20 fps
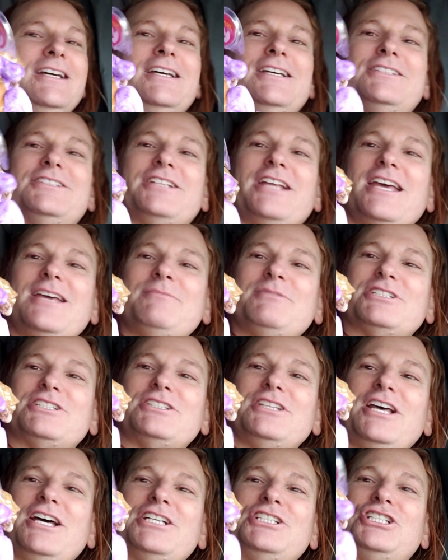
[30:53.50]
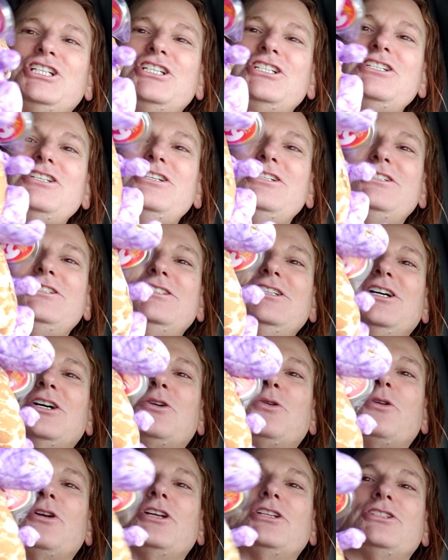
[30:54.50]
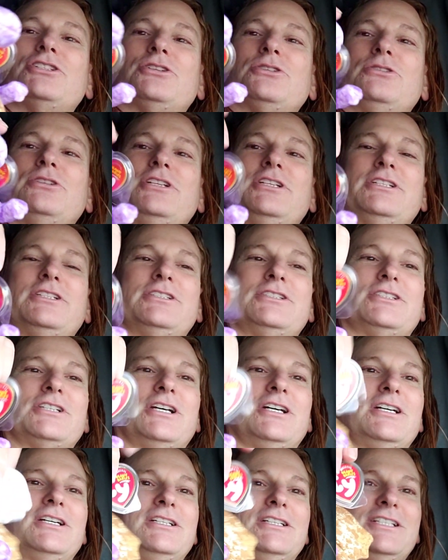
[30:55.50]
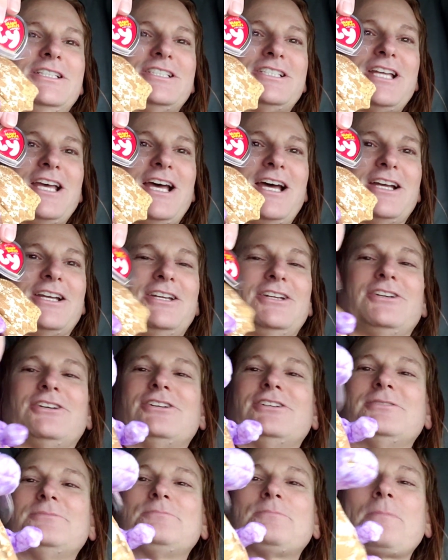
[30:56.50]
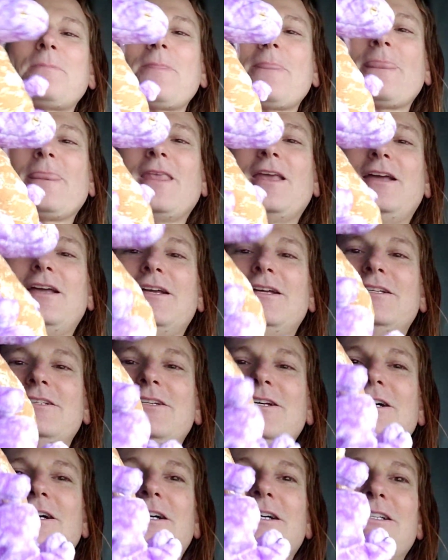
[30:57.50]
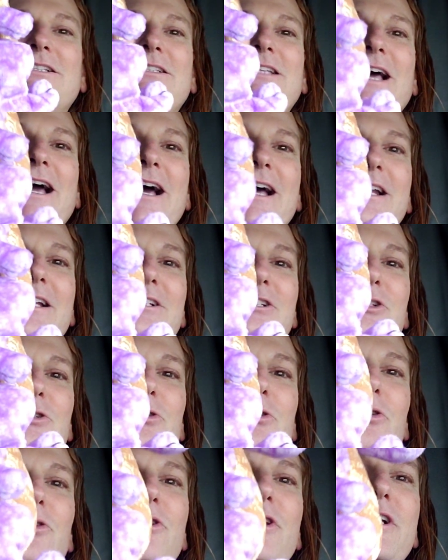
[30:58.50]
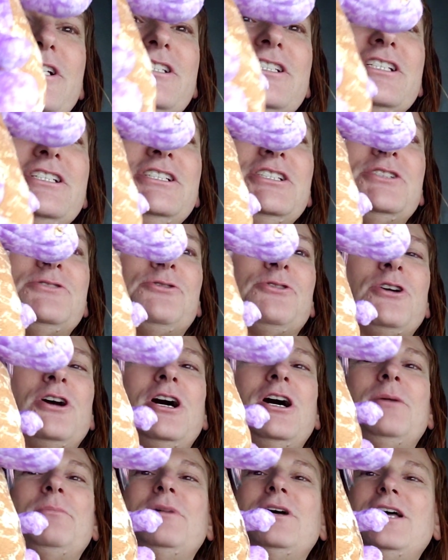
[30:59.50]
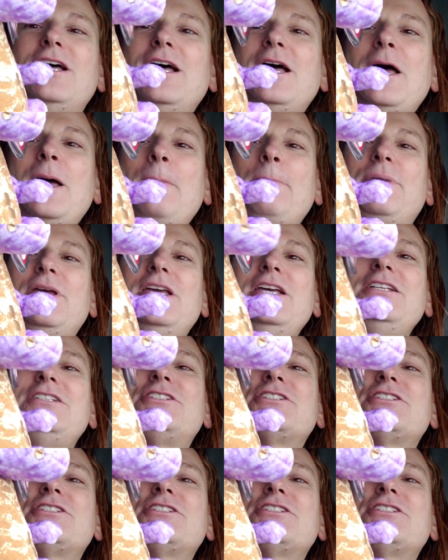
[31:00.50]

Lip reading: His name is Legend, according to his tag here. And that is cool. This is from Pete